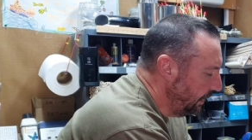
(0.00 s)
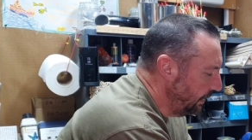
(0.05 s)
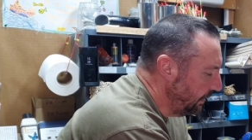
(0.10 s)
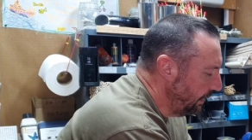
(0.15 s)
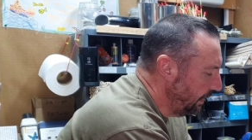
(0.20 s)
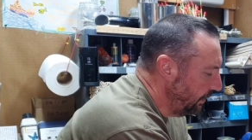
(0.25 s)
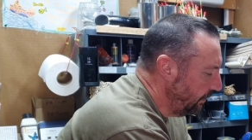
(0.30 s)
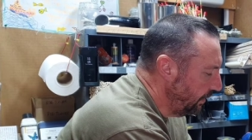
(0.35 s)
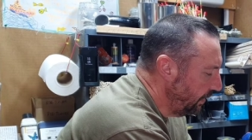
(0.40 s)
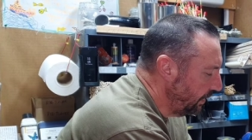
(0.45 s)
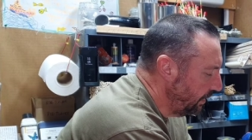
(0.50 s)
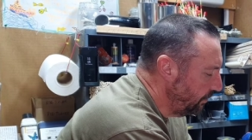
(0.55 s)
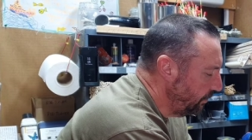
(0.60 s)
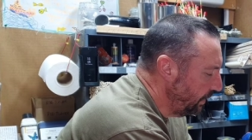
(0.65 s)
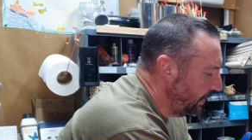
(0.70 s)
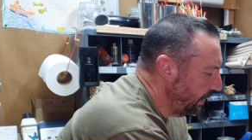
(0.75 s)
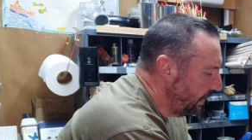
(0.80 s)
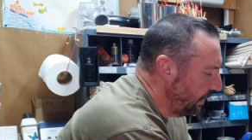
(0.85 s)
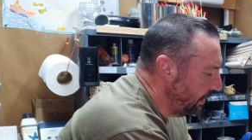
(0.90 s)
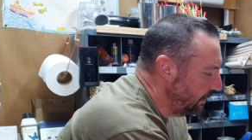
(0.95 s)
and now I
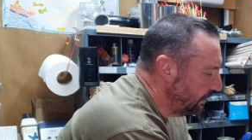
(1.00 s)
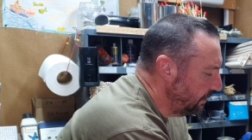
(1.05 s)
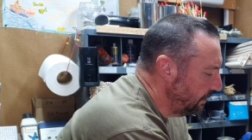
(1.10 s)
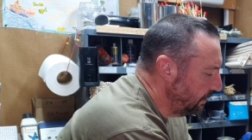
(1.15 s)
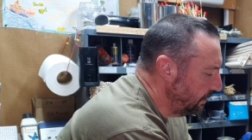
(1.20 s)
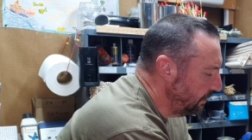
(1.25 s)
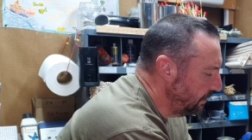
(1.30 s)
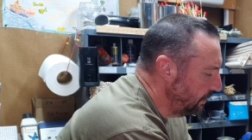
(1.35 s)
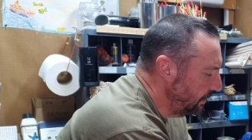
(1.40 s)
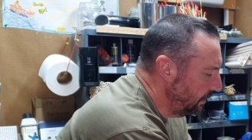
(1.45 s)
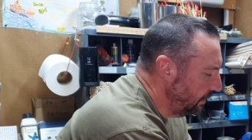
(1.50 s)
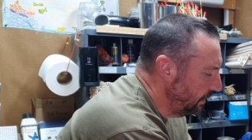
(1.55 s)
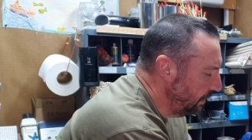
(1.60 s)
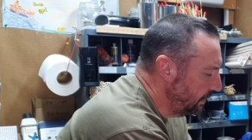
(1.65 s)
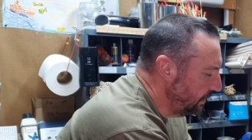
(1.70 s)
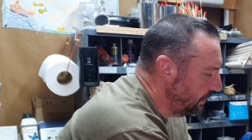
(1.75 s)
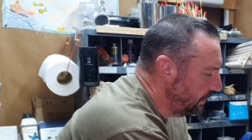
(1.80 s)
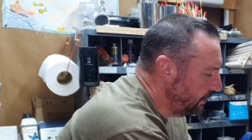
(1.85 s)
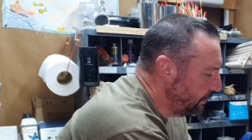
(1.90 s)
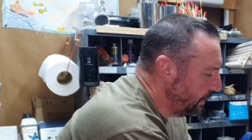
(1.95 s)
can begin
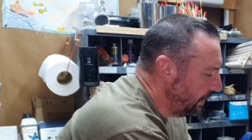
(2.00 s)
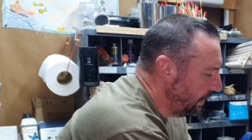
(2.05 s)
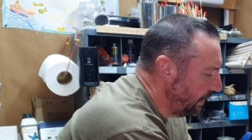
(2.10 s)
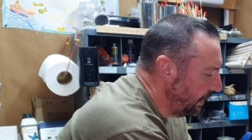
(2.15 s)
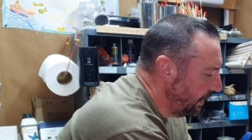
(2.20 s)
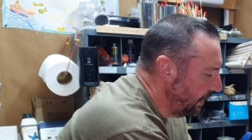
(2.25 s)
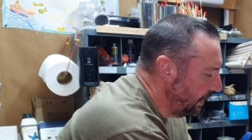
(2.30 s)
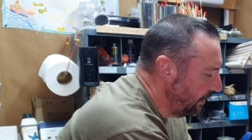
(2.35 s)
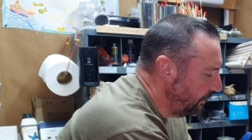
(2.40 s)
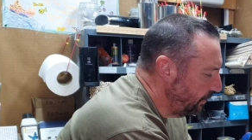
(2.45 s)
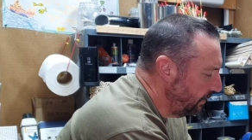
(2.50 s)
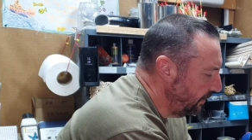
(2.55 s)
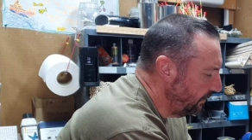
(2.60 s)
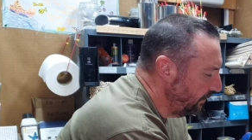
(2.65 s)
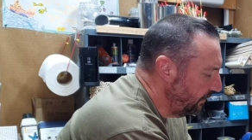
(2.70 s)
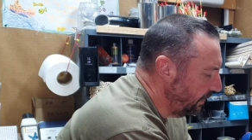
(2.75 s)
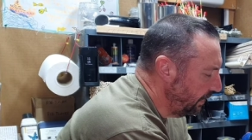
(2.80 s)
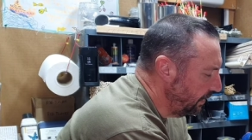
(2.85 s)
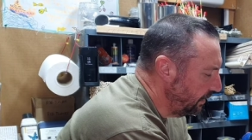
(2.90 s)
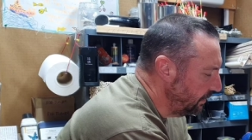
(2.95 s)
spinning it in my
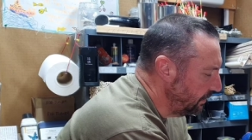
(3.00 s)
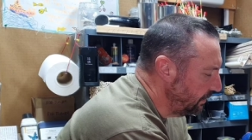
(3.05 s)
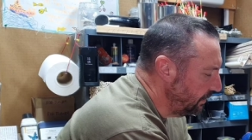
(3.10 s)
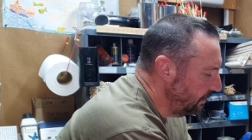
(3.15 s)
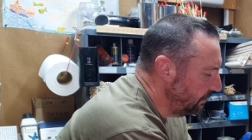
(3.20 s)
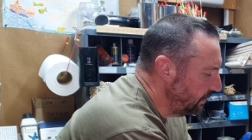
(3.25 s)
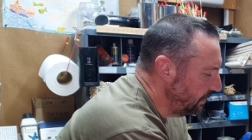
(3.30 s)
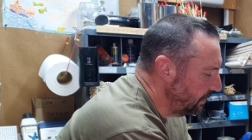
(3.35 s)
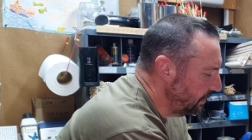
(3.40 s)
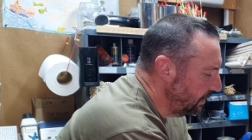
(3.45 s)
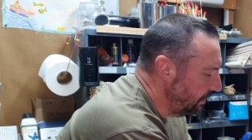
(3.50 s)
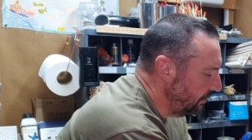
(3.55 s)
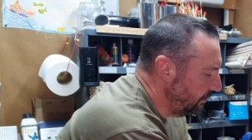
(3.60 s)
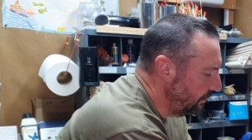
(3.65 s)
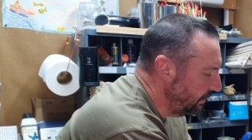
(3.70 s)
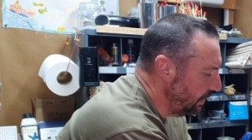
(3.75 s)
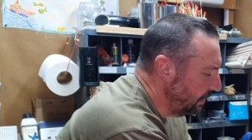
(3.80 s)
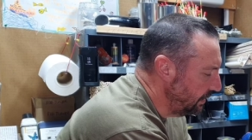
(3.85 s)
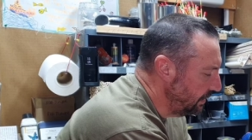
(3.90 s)
fingers. So I'm just going to